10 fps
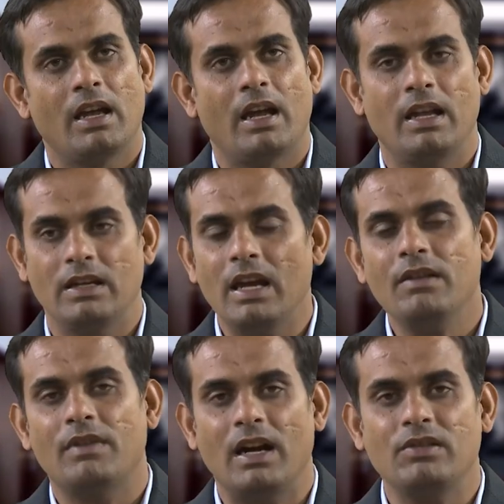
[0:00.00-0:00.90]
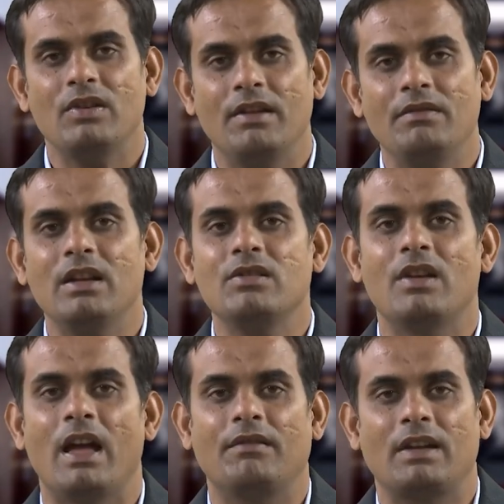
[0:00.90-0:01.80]
And then what you have done, you
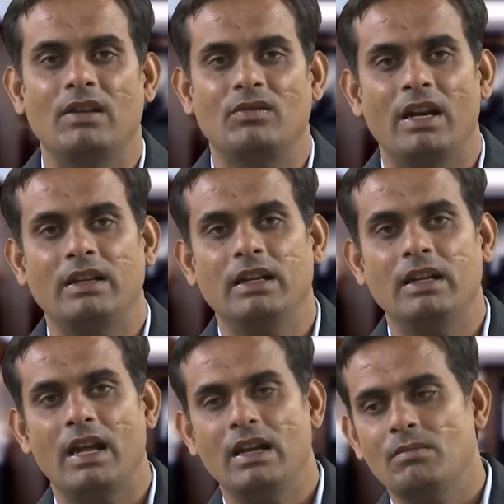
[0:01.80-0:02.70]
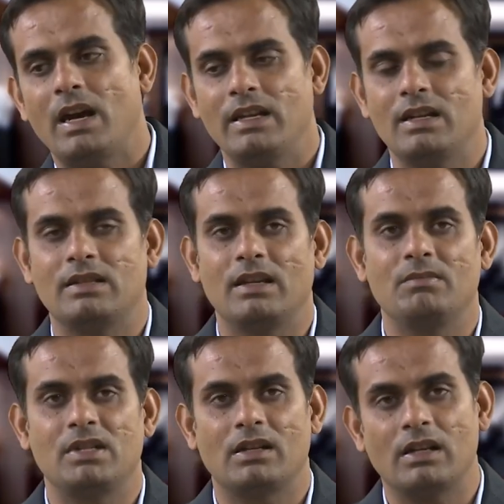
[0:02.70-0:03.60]
have calculated n minus
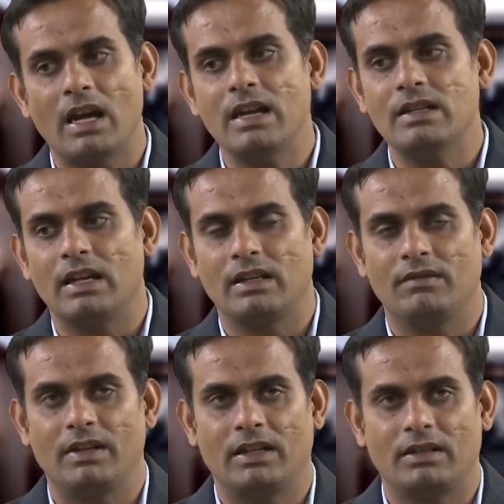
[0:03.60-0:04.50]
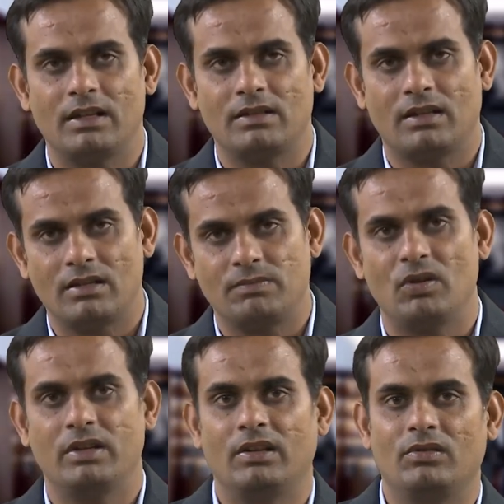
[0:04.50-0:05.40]
m generalized eigenvectors
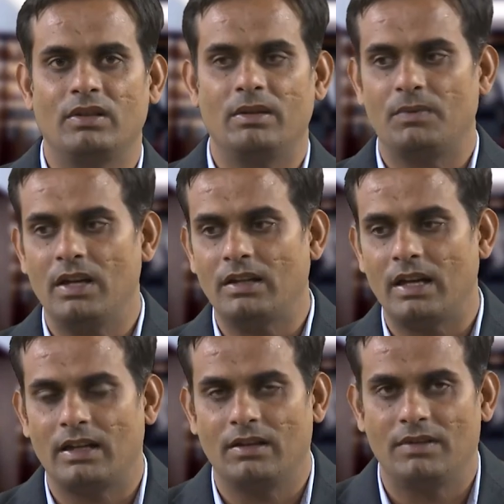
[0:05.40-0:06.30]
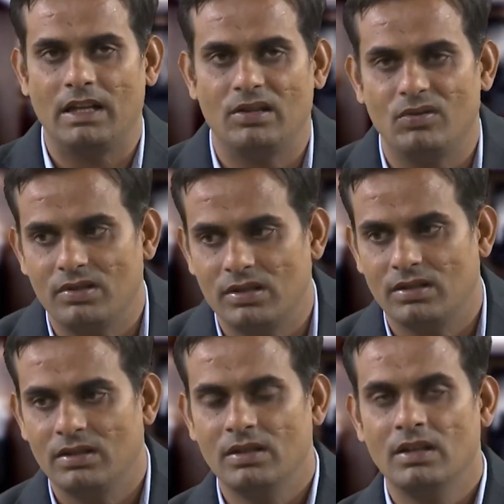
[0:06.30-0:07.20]
corresponding to different eigenvalues.
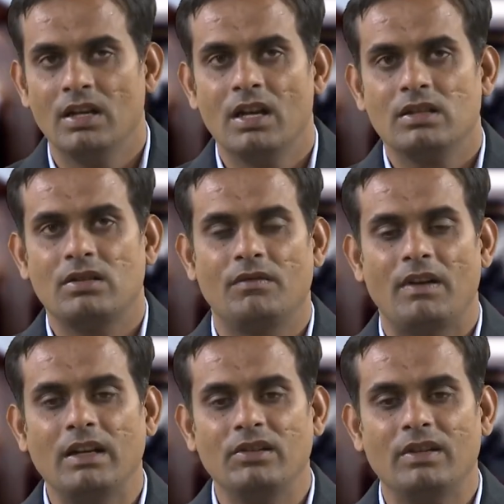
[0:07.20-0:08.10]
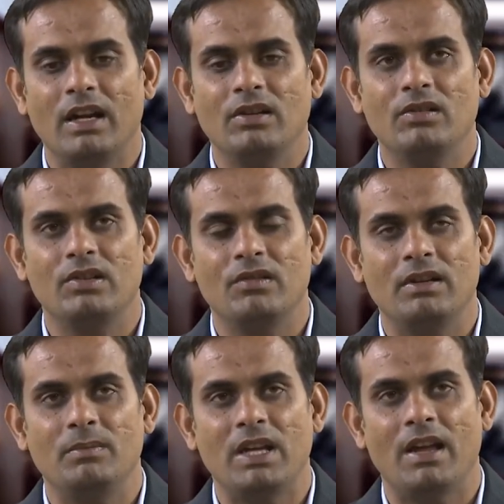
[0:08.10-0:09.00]
So, what you can do, you
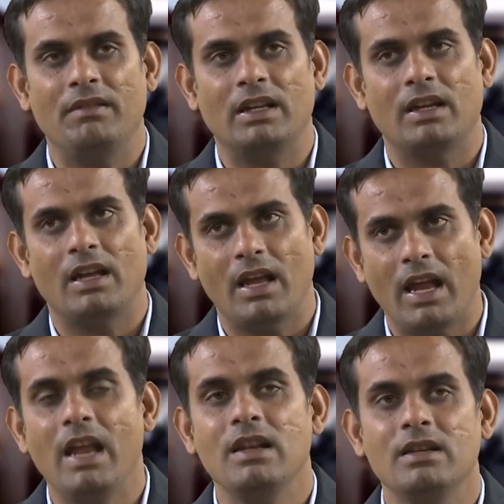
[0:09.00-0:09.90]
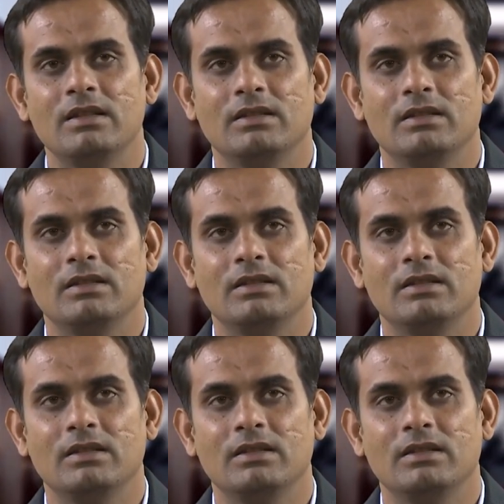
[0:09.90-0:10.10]
will be having n